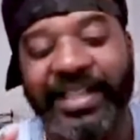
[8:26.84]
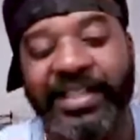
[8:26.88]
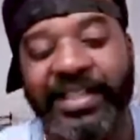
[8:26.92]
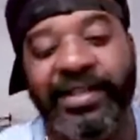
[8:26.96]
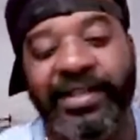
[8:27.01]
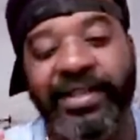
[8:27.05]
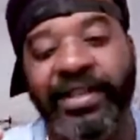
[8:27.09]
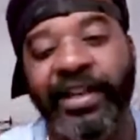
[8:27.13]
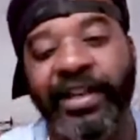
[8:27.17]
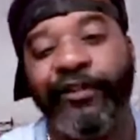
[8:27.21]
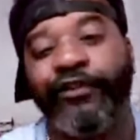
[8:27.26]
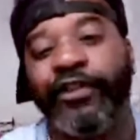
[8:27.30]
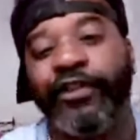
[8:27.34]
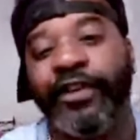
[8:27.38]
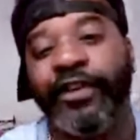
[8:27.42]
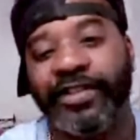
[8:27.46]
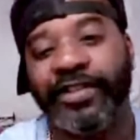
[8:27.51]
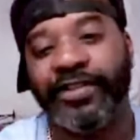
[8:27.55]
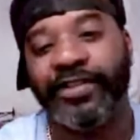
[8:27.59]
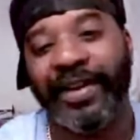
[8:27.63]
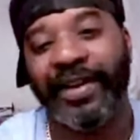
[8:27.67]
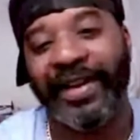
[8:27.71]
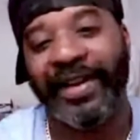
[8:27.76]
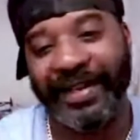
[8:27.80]
just different.
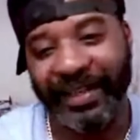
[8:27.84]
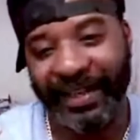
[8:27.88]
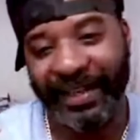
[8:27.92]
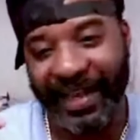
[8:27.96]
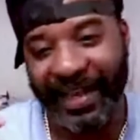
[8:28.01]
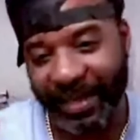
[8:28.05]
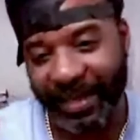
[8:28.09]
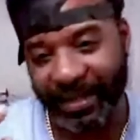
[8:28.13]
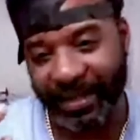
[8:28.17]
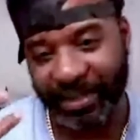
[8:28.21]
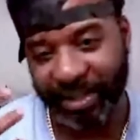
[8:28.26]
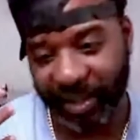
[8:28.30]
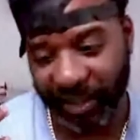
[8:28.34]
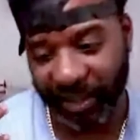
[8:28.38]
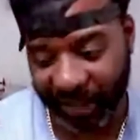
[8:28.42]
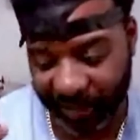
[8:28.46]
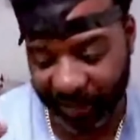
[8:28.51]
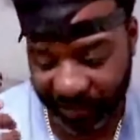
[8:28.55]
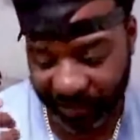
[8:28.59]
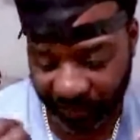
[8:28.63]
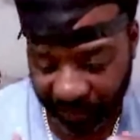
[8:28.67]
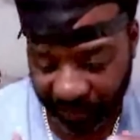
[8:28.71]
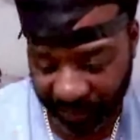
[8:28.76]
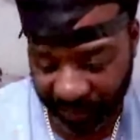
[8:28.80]
So I had to kind of
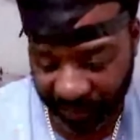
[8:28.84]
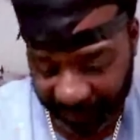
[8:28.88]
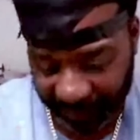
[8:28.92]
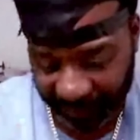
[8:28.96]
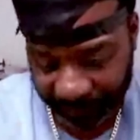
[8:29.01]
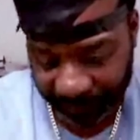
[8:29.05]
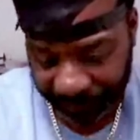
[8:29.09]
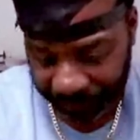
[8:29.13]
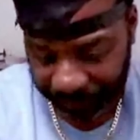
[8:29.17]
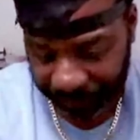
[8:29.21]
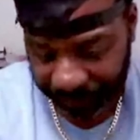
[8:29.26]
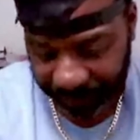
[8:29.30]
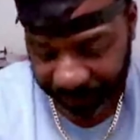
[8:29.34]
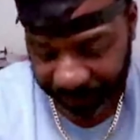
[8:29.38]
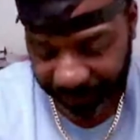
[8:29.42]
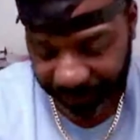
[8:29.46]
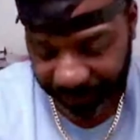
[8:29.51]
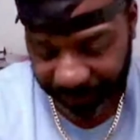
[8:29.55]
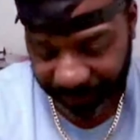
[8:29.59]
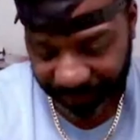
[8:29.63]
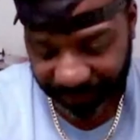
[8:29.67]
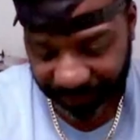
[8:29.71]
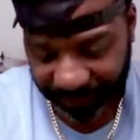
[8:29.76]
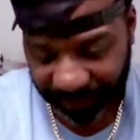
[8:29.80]
change my
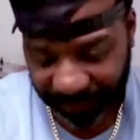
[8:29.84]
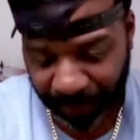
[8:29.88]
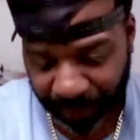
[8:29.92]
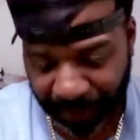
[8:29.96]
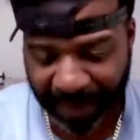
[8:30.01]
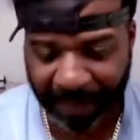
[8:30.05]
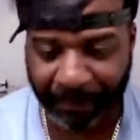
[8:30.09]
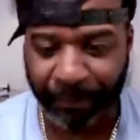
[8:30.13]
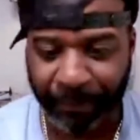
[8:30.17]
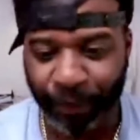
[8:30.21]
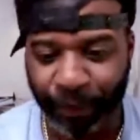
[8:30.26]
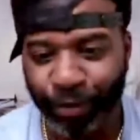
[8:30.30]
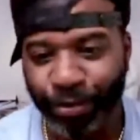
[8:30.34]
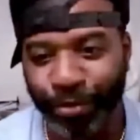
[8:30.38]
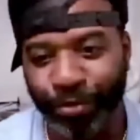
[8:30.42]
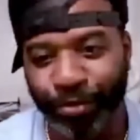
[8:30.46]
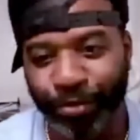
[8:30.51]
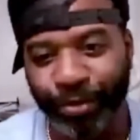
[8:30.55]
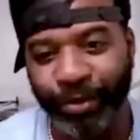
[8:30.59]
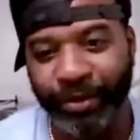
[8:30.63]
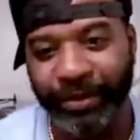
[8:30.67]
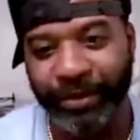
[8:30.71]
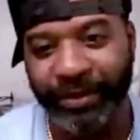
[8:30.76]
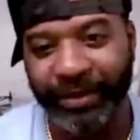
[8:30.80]
mood.